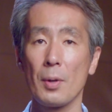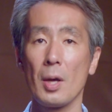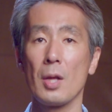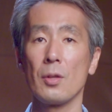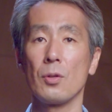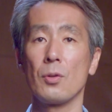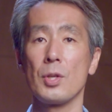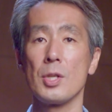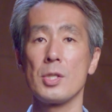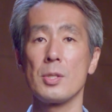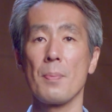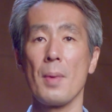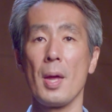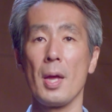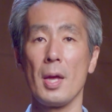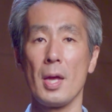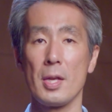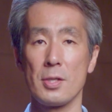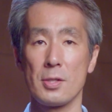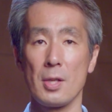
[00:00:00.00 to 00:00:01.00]
countries may
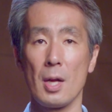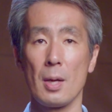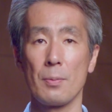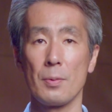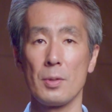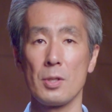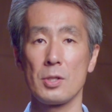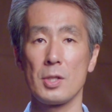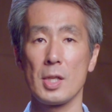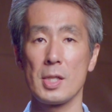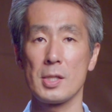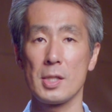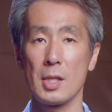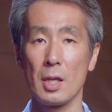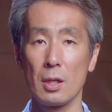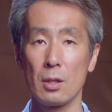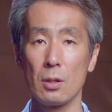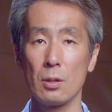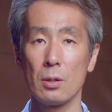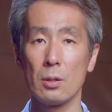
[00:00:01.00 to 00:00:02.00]
establish a
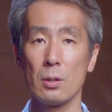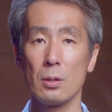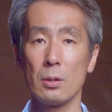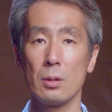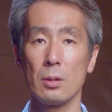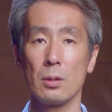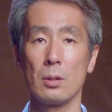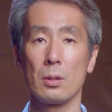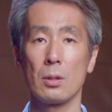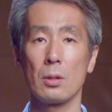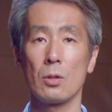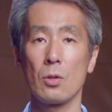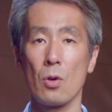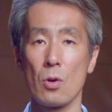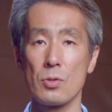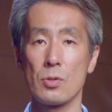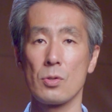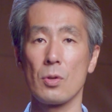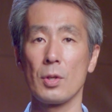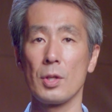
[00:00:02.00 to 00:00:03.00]
single
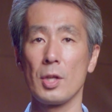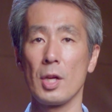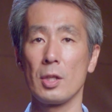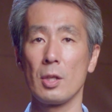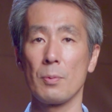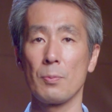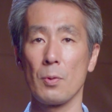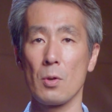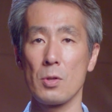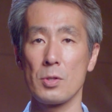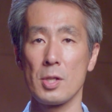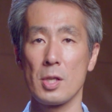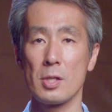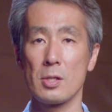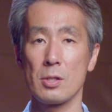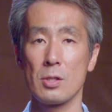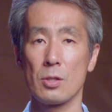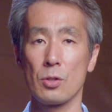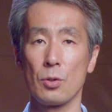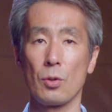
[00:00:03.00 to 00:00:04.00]
consolidated
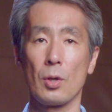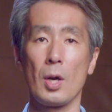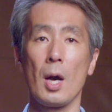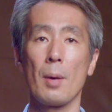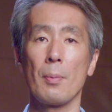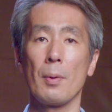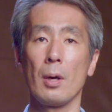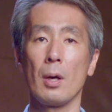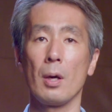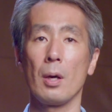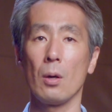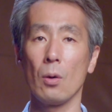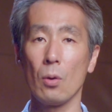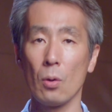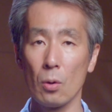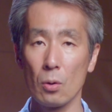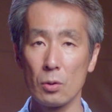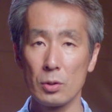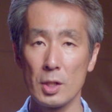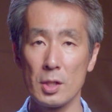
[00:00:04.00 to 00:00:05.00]
process to cover
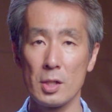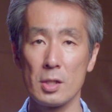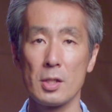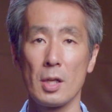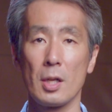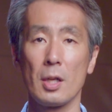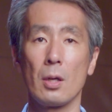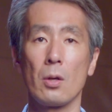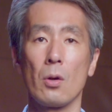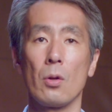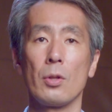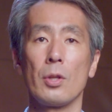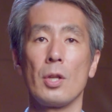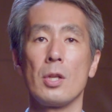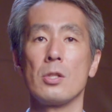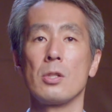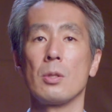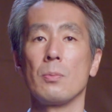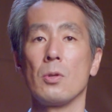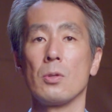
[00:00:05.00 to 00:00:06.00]
all necessary
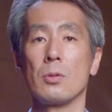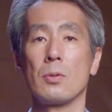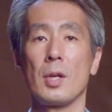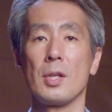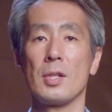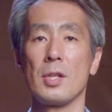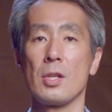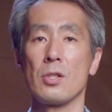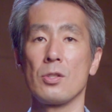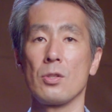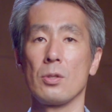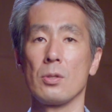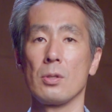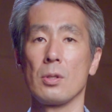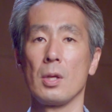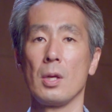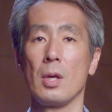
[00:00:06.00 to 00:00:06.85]
contents of authorization.